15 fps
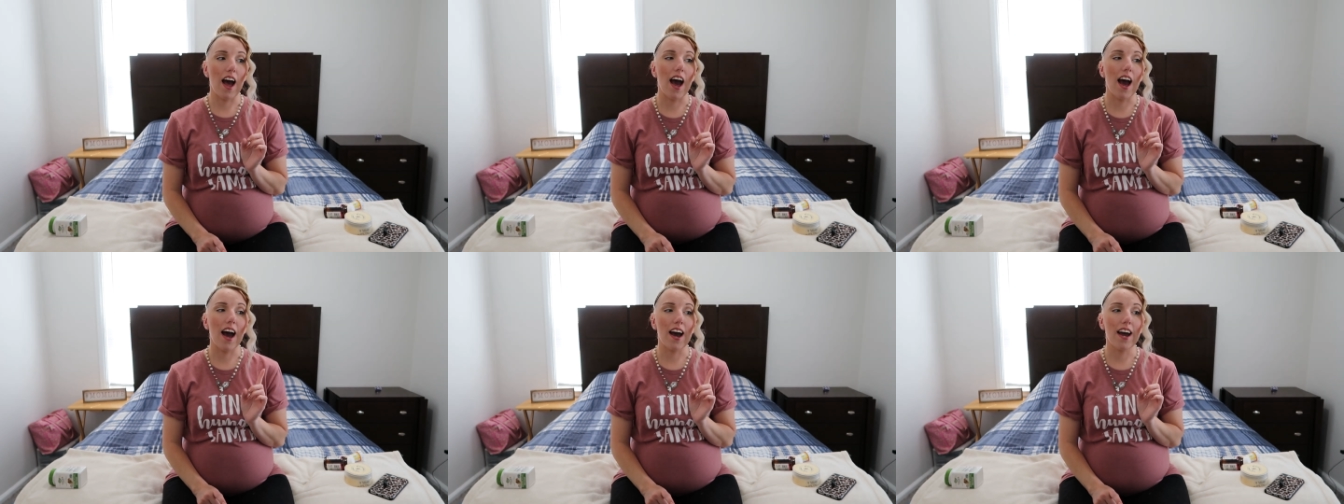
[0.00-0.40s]

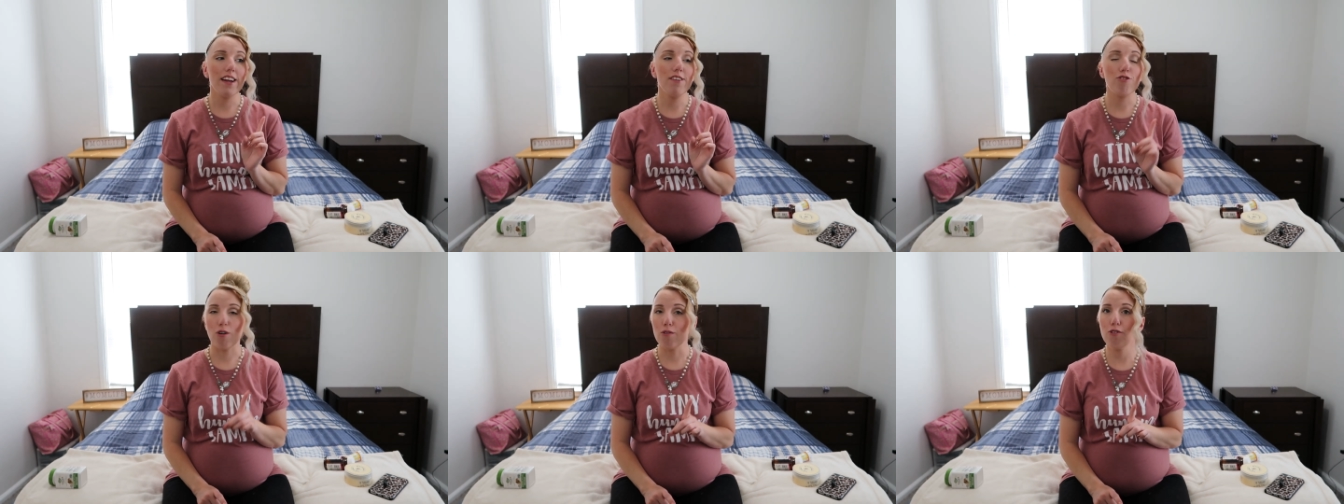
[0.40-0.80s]

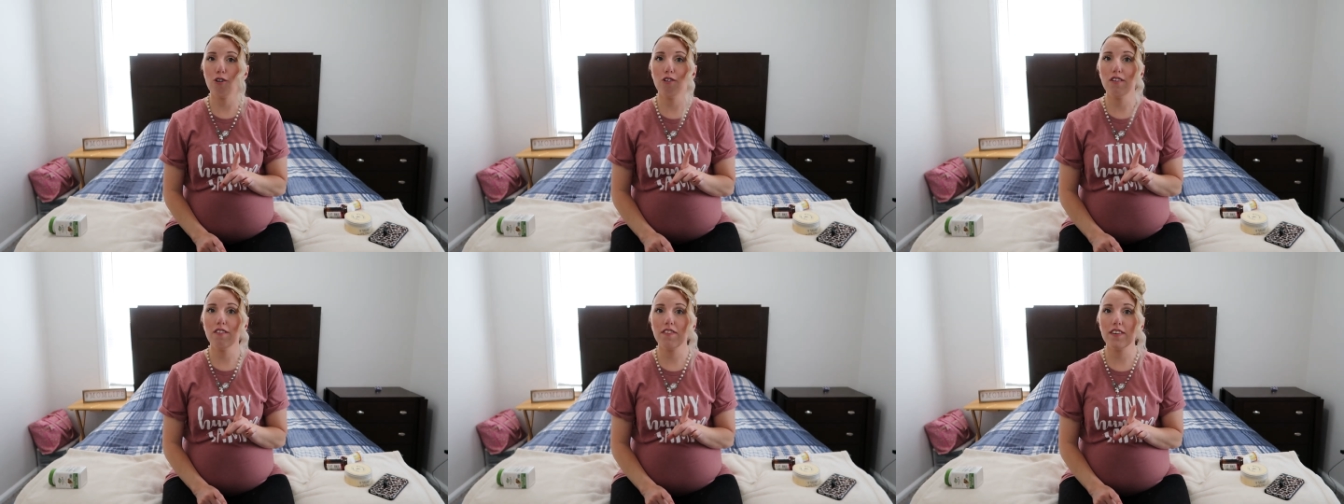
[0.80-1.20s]
I don't
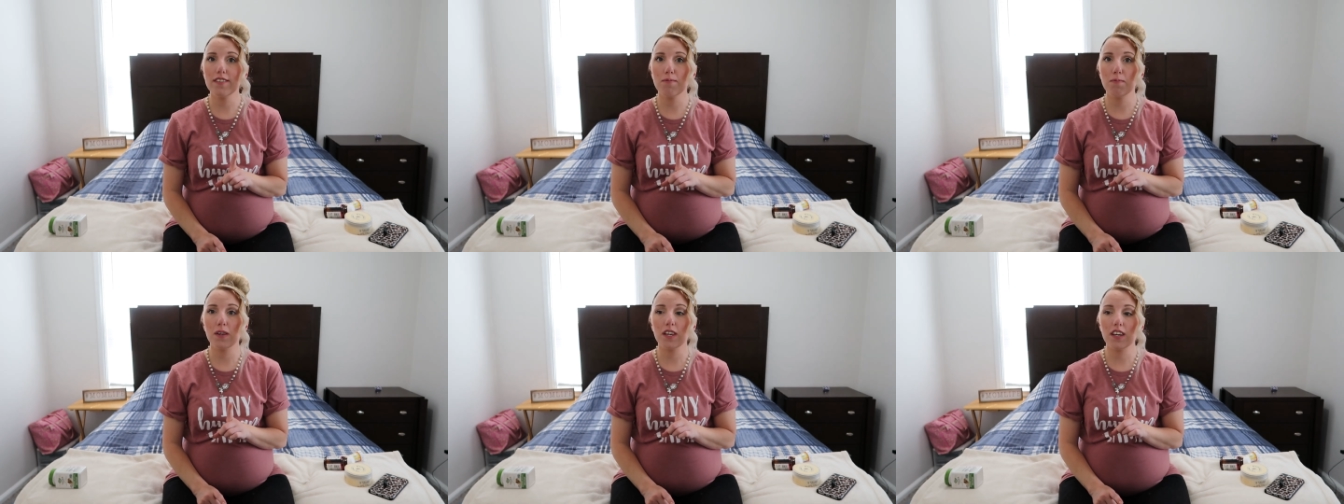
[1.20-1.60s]
know if
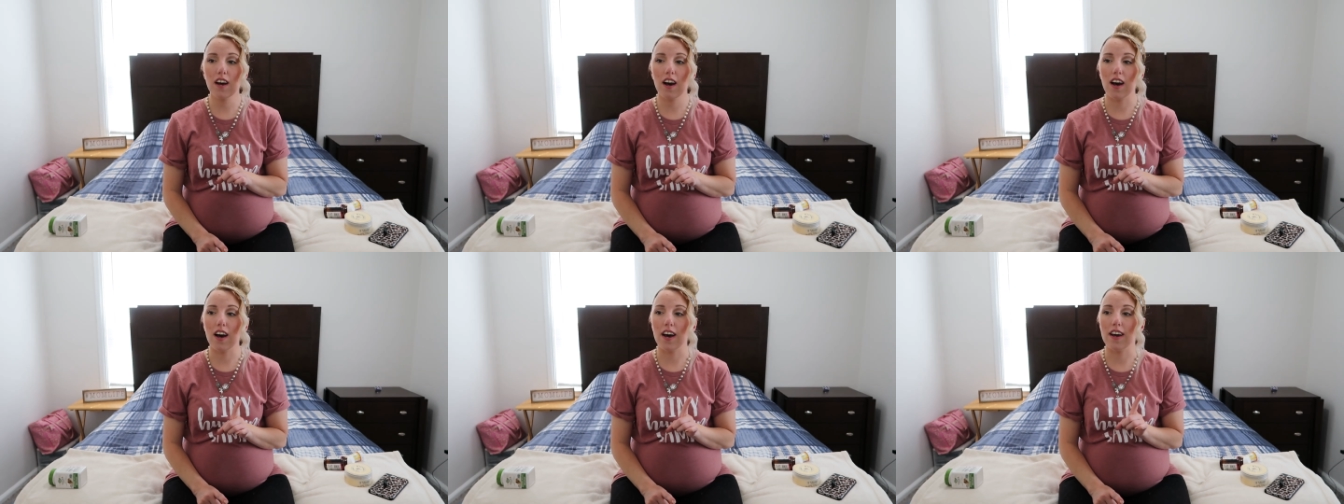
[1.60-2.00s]
it's
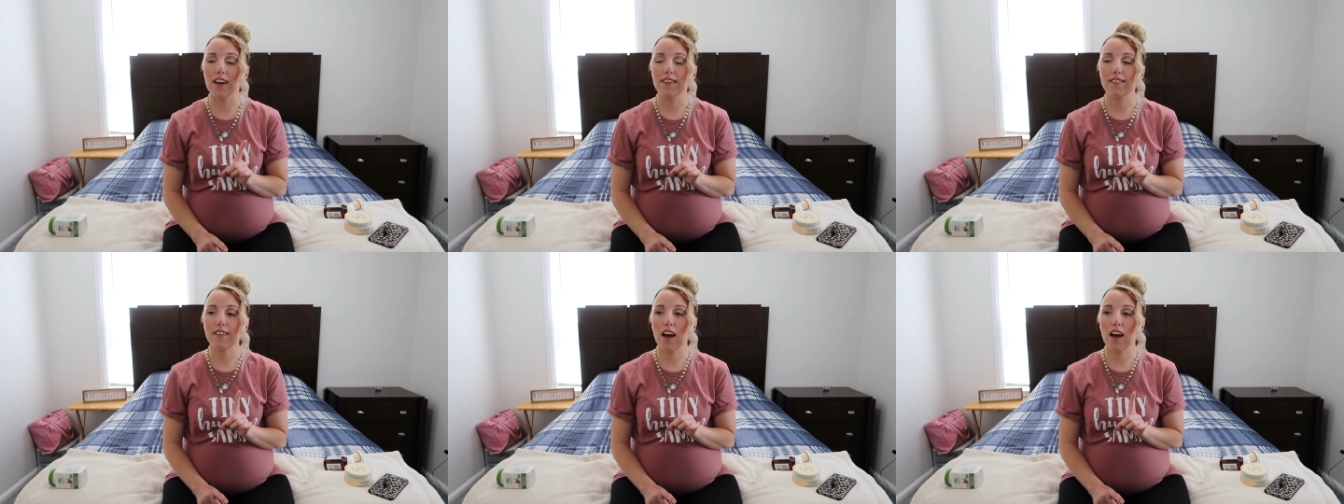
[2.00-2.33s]
because